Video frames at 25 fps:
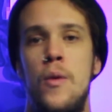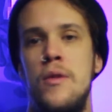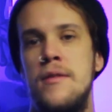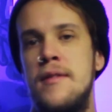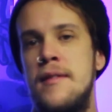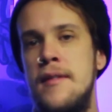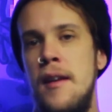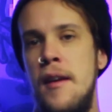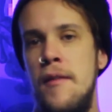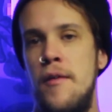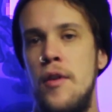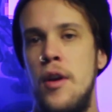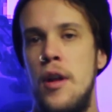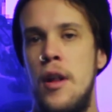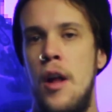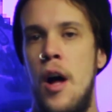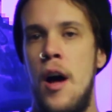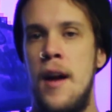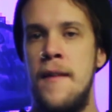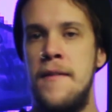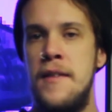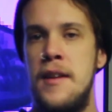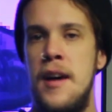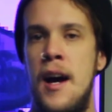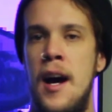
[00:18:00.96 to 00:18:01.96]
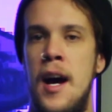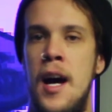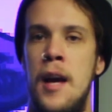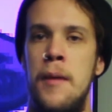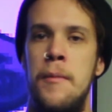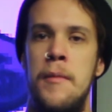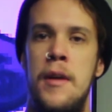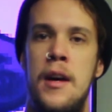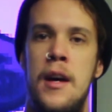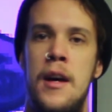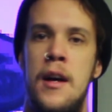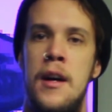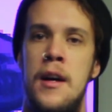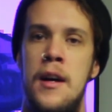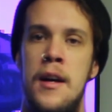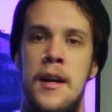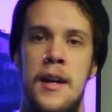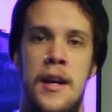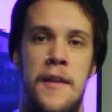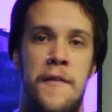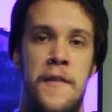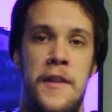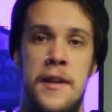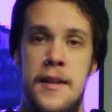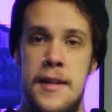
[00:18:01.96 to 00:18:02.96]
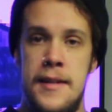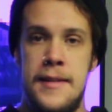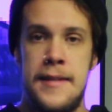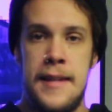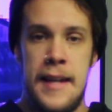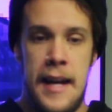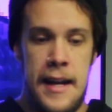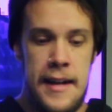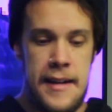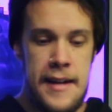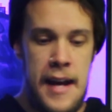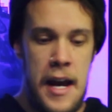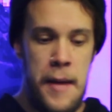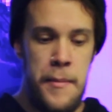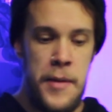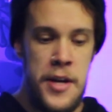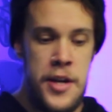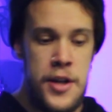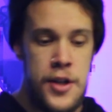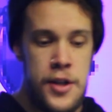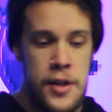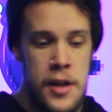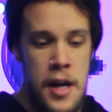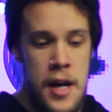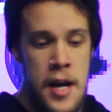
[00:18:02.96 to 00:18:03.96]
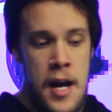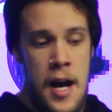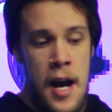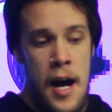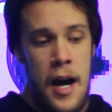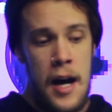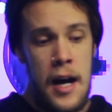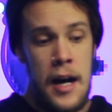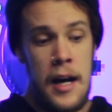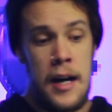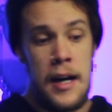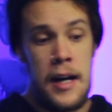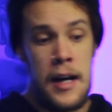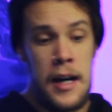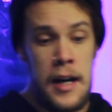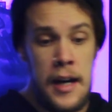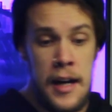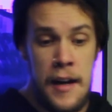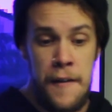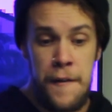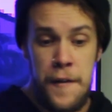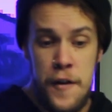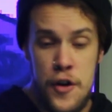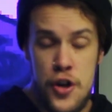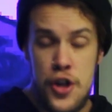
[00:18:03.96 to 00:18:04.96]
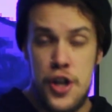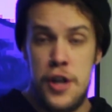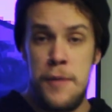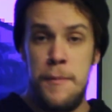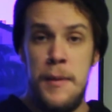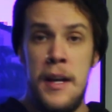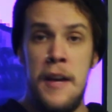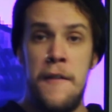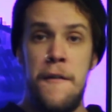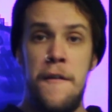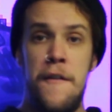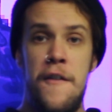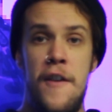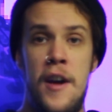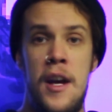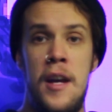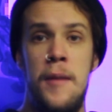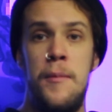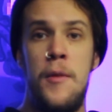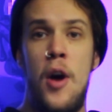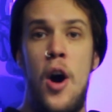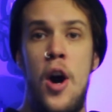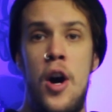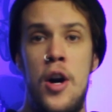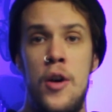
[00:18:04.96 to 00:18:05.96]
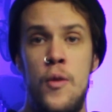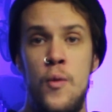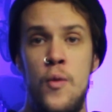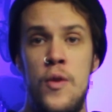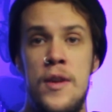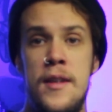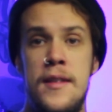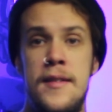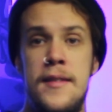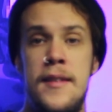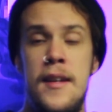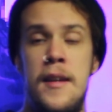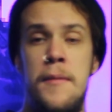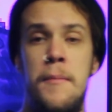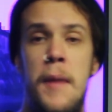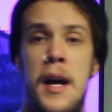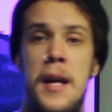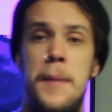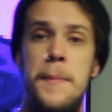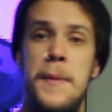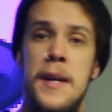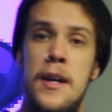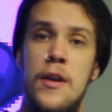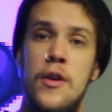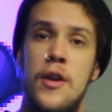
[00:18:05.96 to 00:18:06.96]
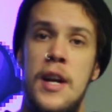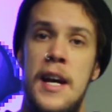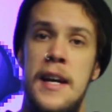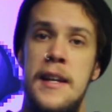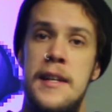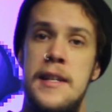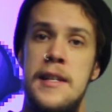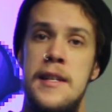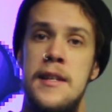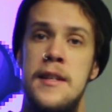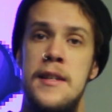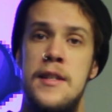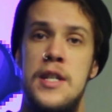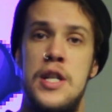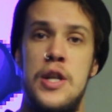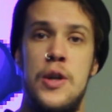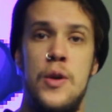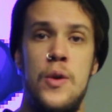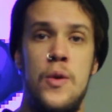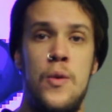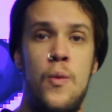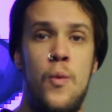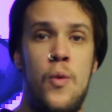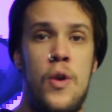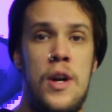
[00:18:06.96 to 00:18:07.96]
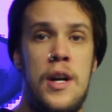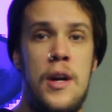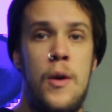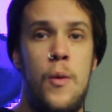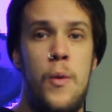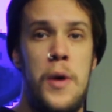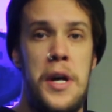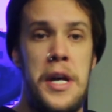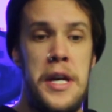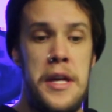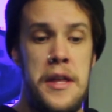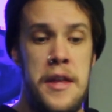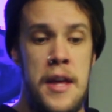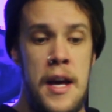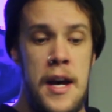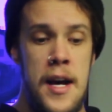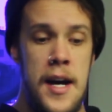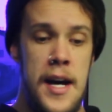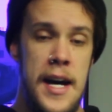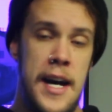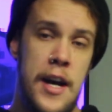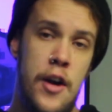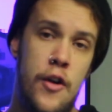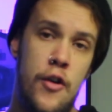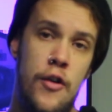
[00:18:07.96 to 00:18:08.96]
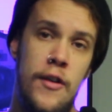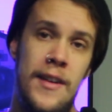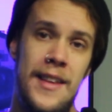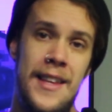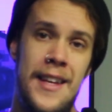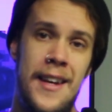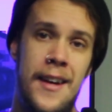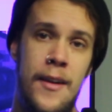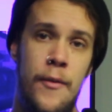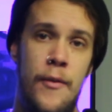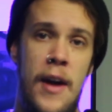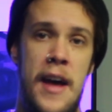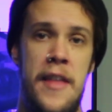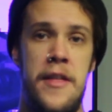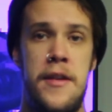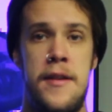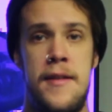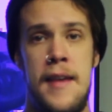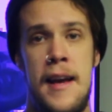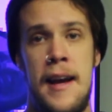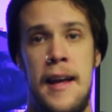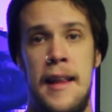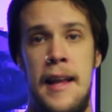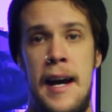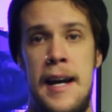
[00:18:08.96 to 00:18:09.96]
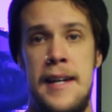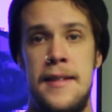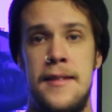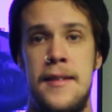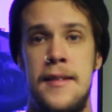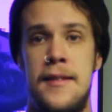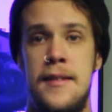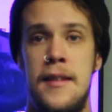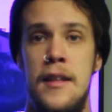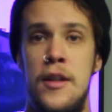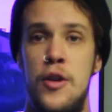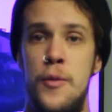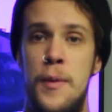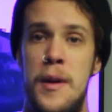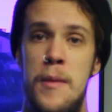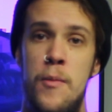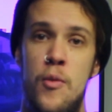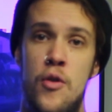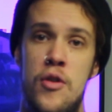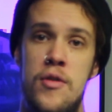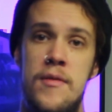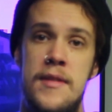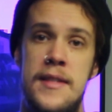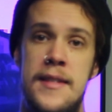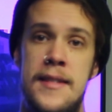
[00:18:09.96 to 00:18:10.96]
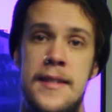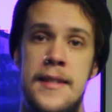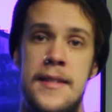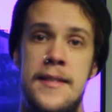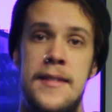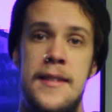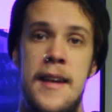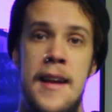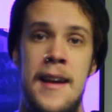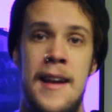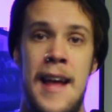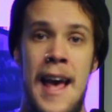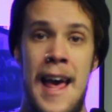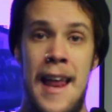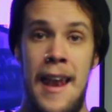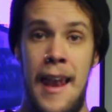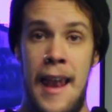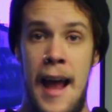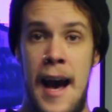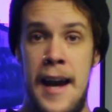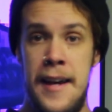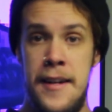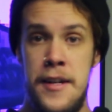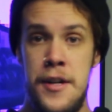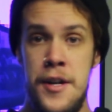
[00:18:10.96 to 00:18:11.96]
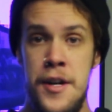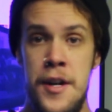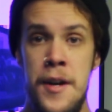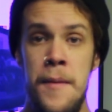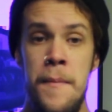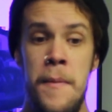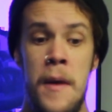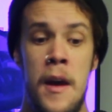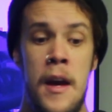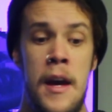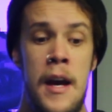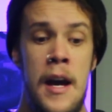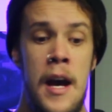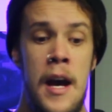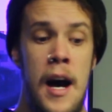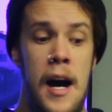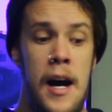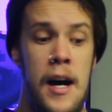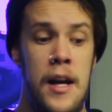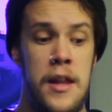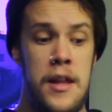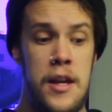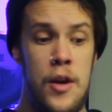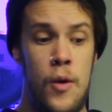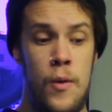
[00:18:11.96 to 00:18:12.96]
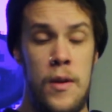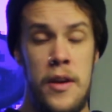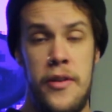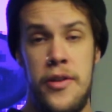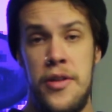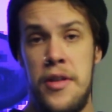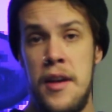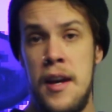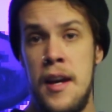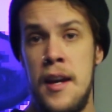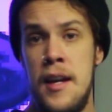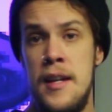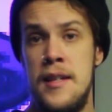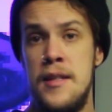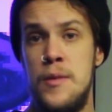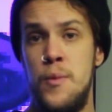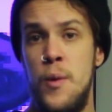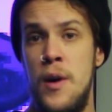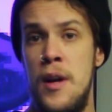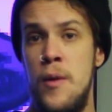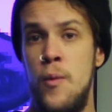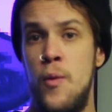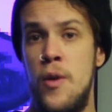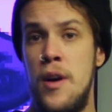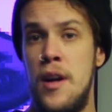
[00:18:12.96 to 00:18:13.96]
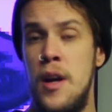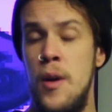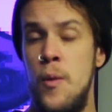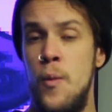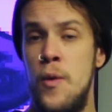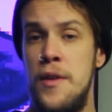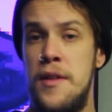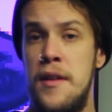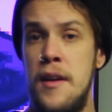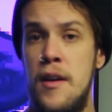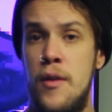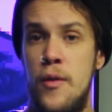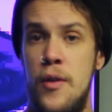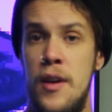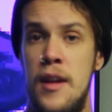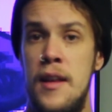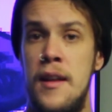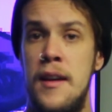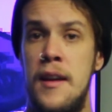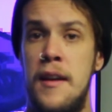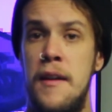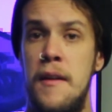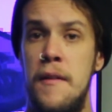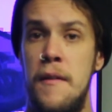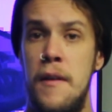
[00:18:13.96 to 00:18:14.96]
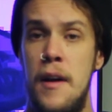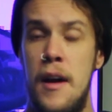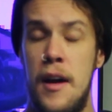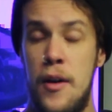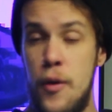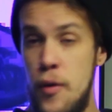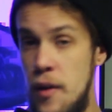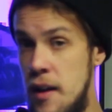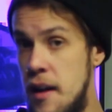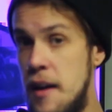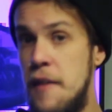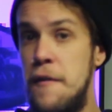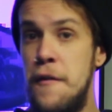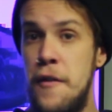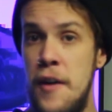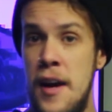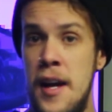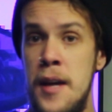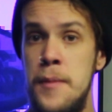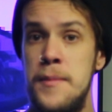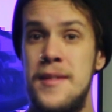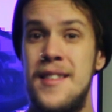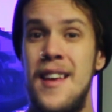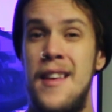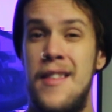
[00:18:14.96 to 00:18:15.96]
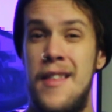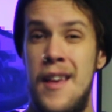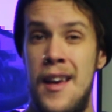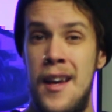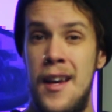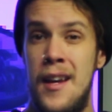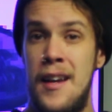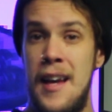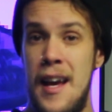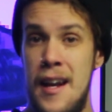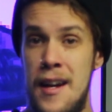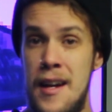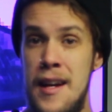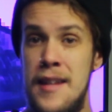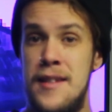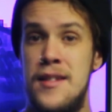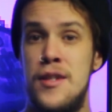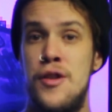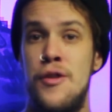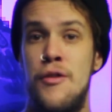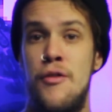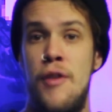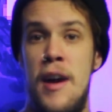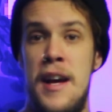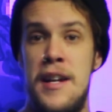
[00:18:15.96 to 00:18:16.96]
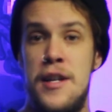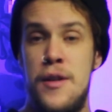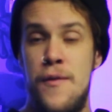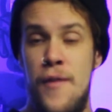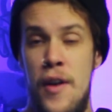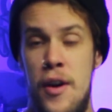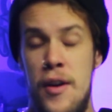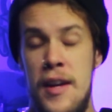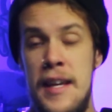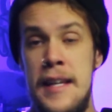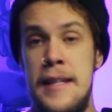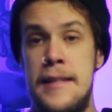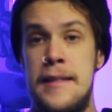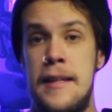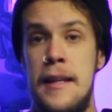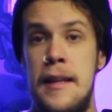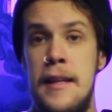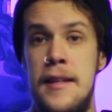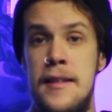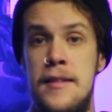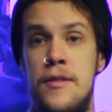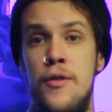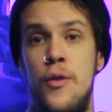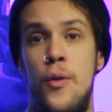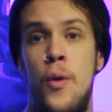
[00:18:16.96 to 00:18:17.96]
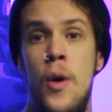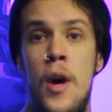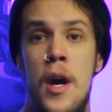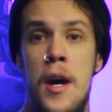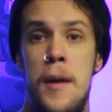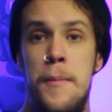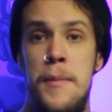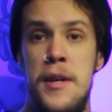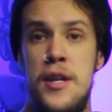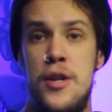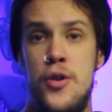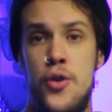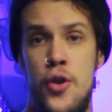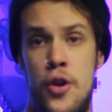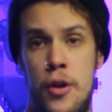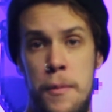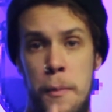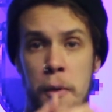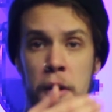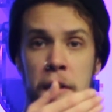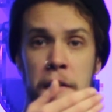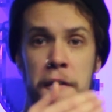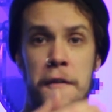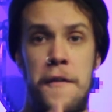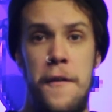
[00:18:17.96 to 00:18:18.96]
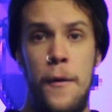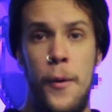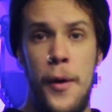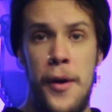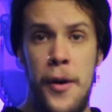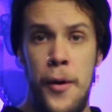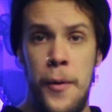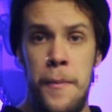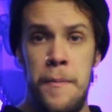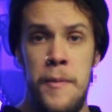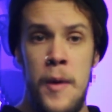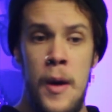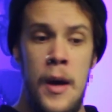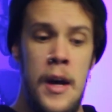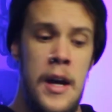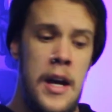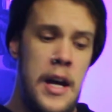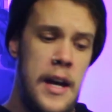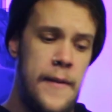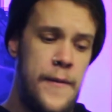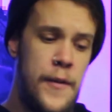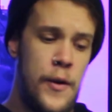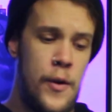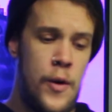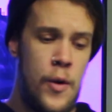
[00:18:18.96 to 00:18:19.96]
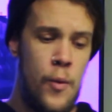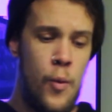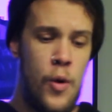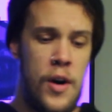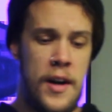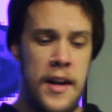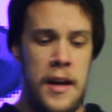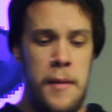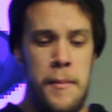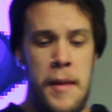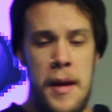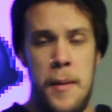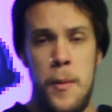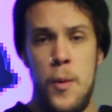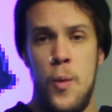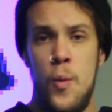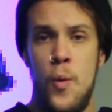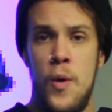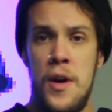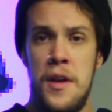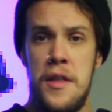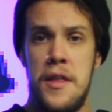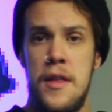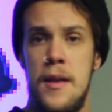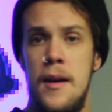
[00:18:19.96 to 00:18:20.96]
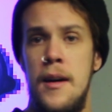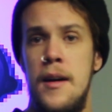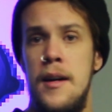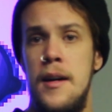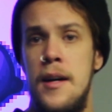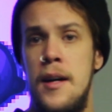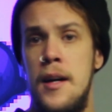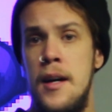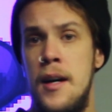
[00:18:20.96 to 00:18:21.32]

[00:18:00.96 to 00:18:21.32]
will save you a lot of time if it doesn't get damaged. If you're shipping framed artworks, it might be a good idea to work with acrylic rather than glass. It's a little bit more resistant and lighter. The only thing is when working with acrylic frames, they can get scratched very easily, so be sure to put a foil. If you're working maybe with